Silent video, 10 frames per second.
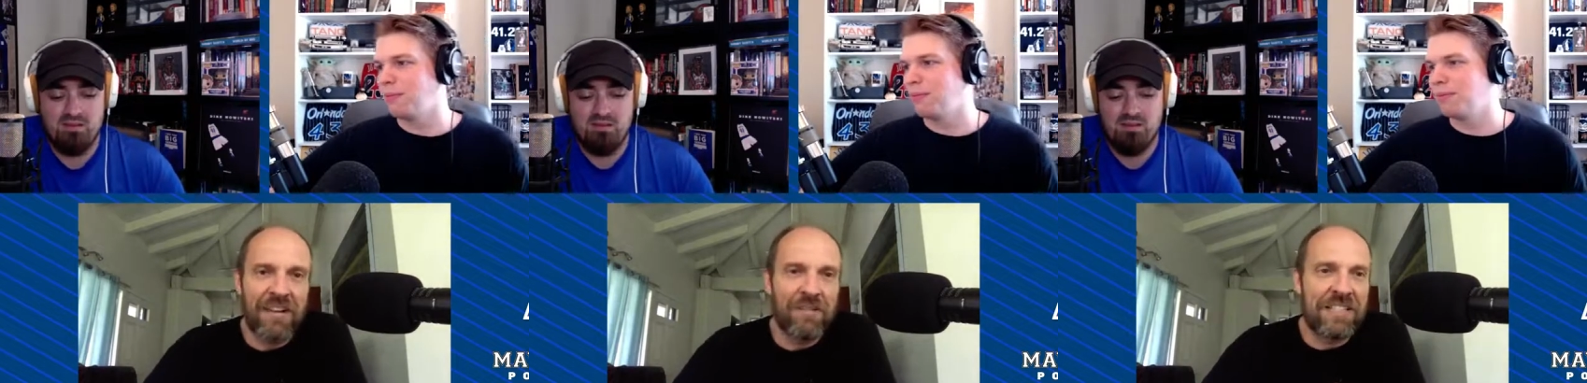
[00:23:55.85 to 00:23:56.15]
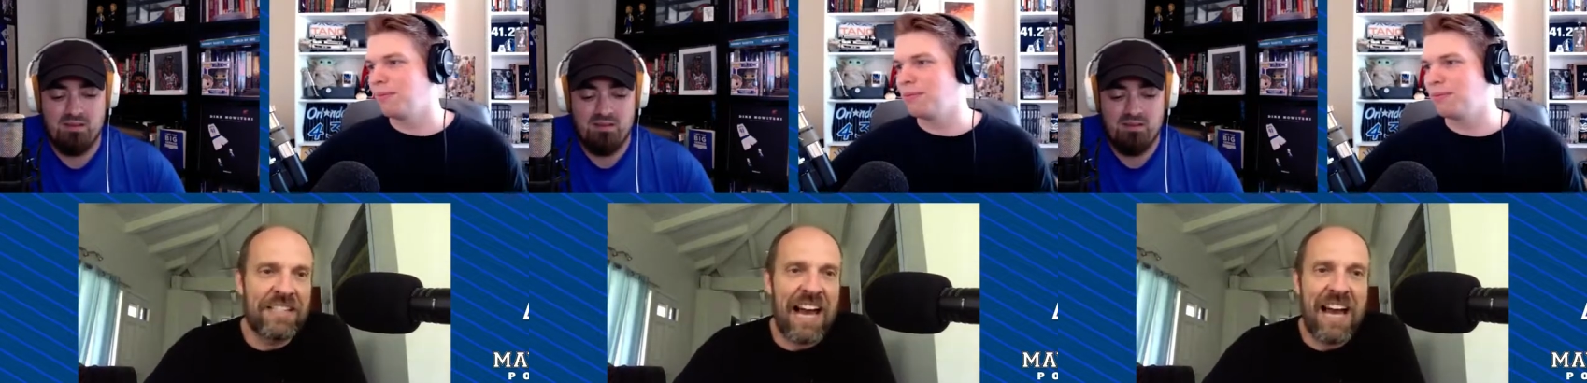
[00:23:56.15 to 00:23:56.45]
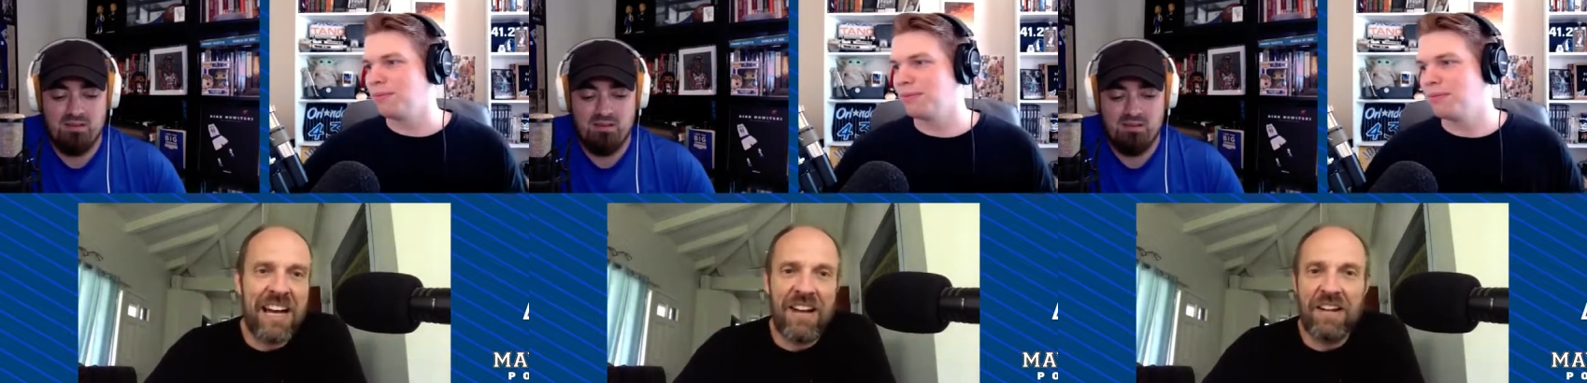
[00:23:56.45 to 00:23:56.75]
Speaker 1: Was
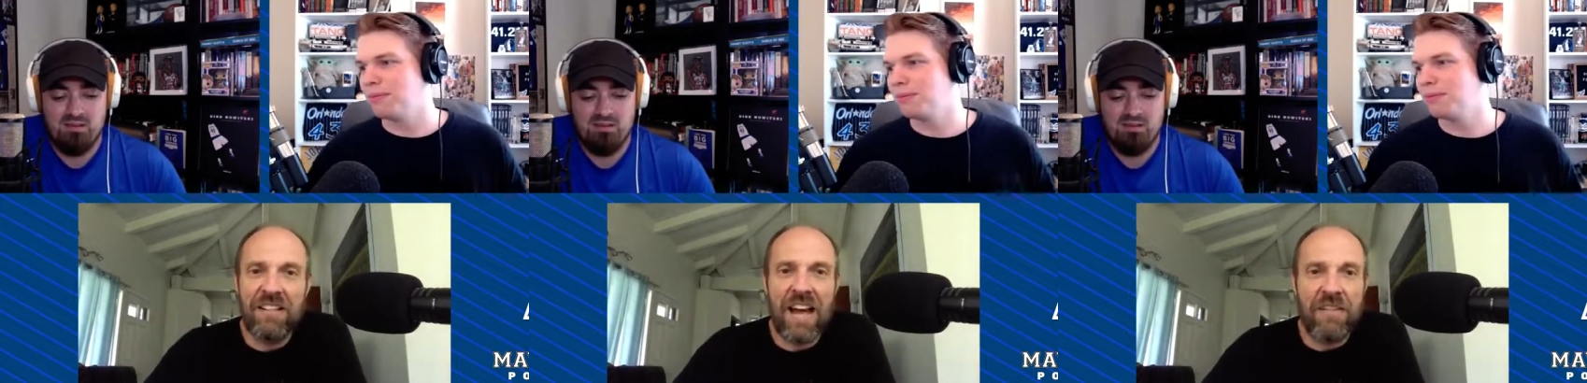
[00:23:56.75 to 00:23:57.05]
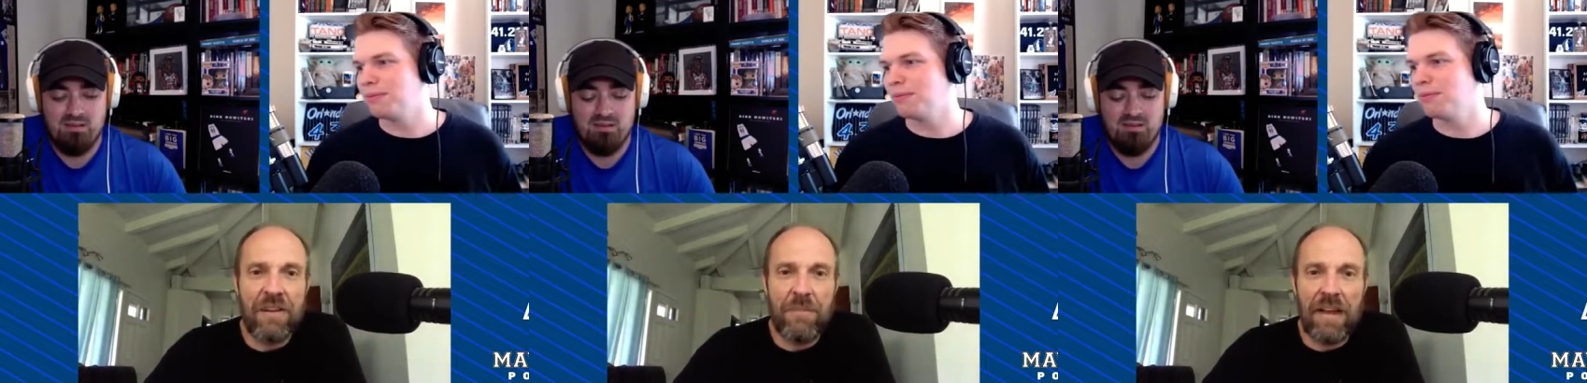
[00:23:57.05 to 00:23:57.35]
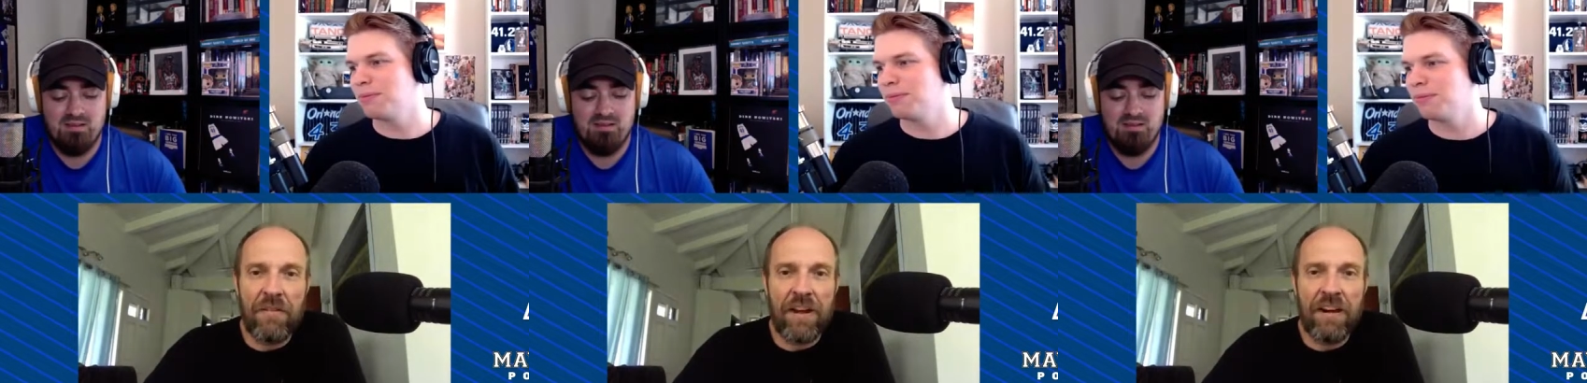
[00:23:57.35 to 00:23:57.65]
not on a lot of
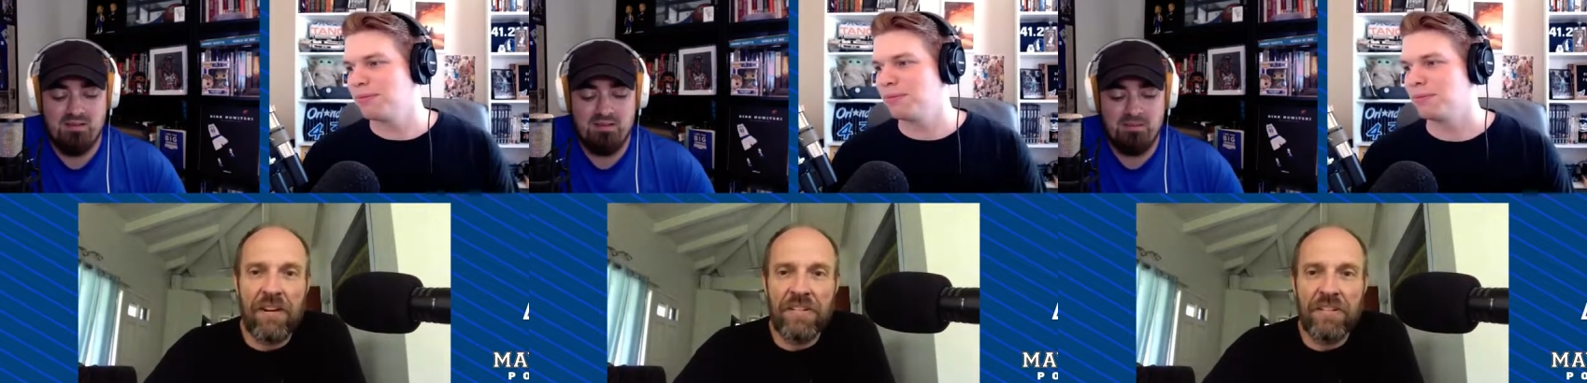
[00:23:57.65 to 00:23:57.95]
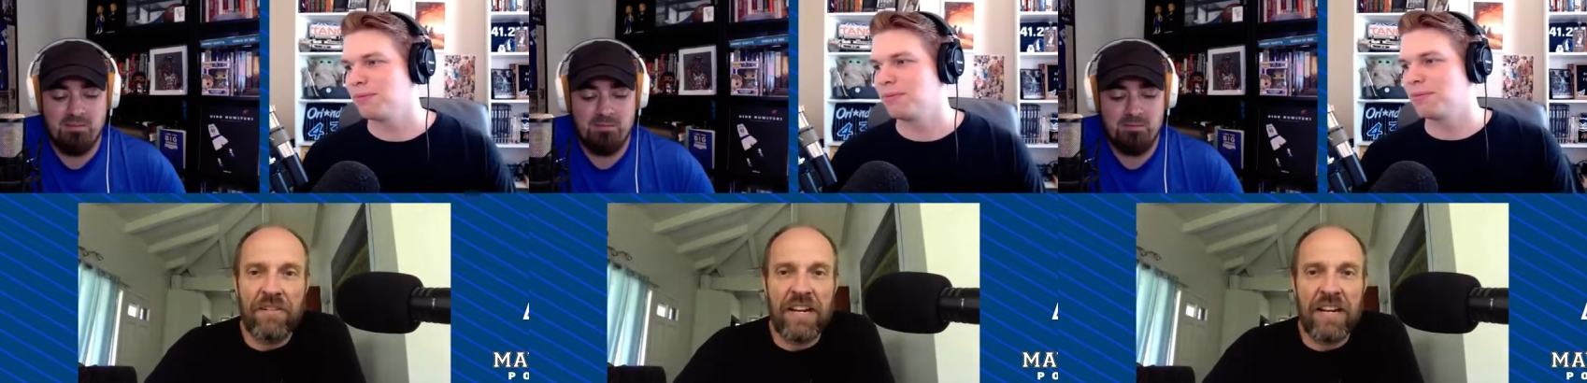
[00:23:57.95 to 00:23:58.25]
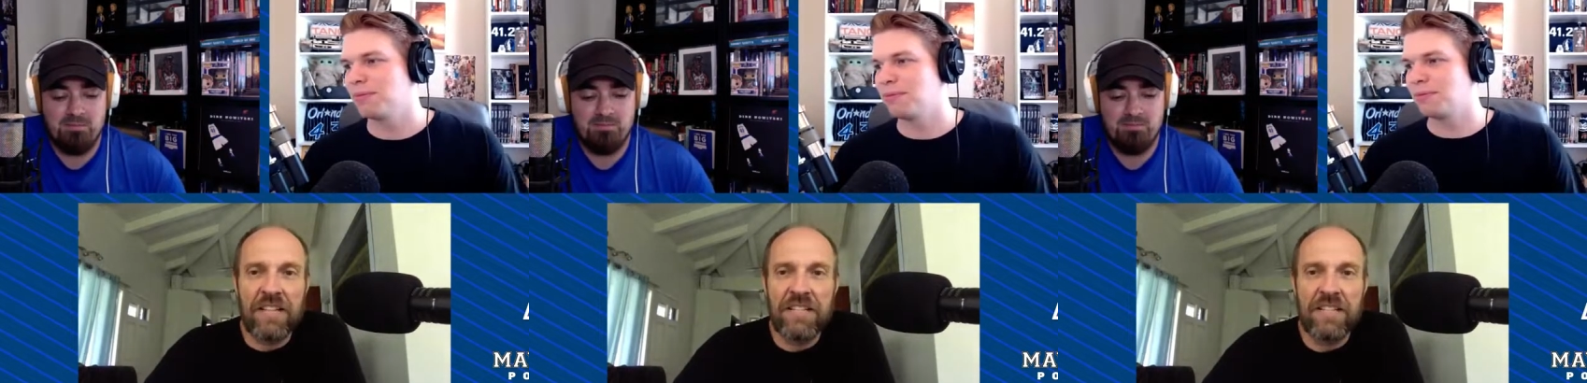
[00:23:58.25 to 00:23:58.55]
NBA radar
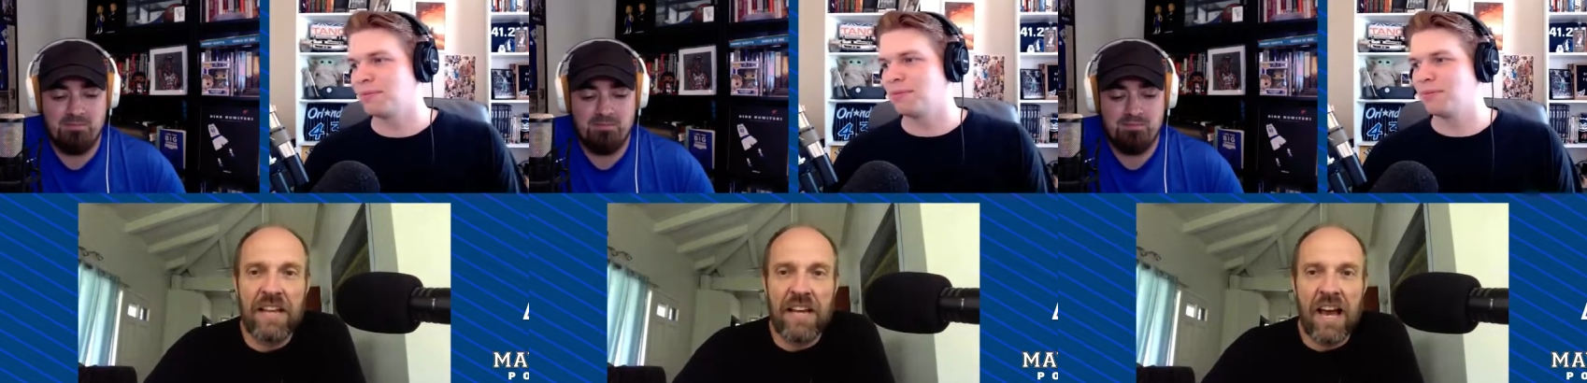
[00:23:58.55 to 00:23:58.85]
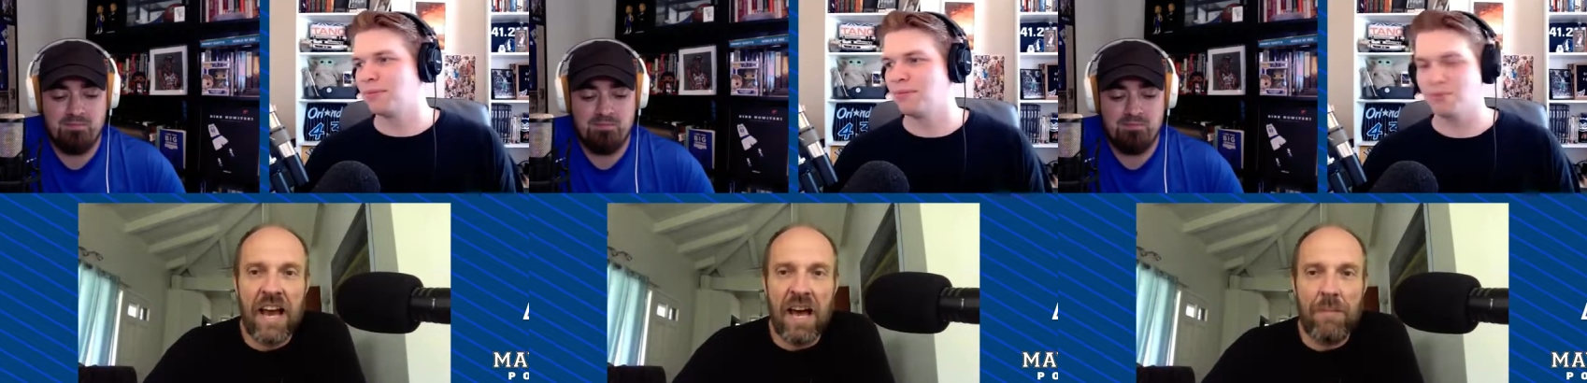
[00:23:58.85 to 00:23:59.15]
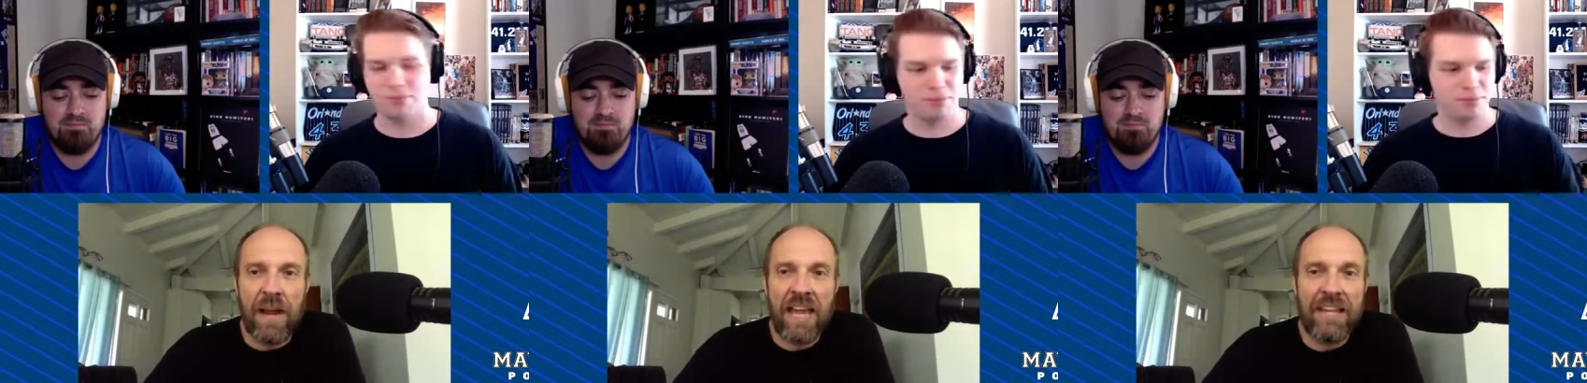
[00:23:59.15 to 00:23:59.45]
screens,
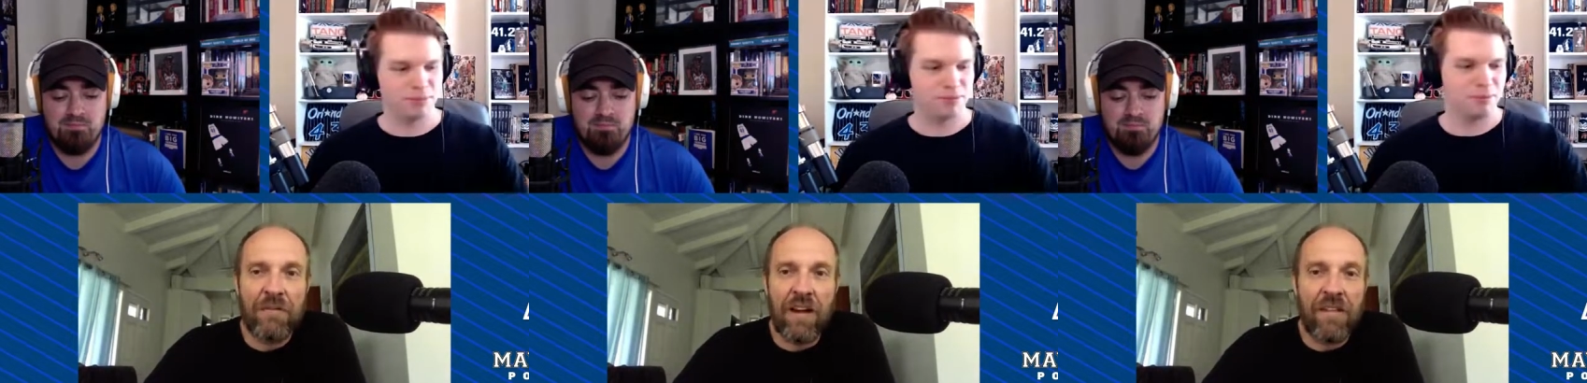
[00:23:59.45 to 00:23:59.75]
uh, but I think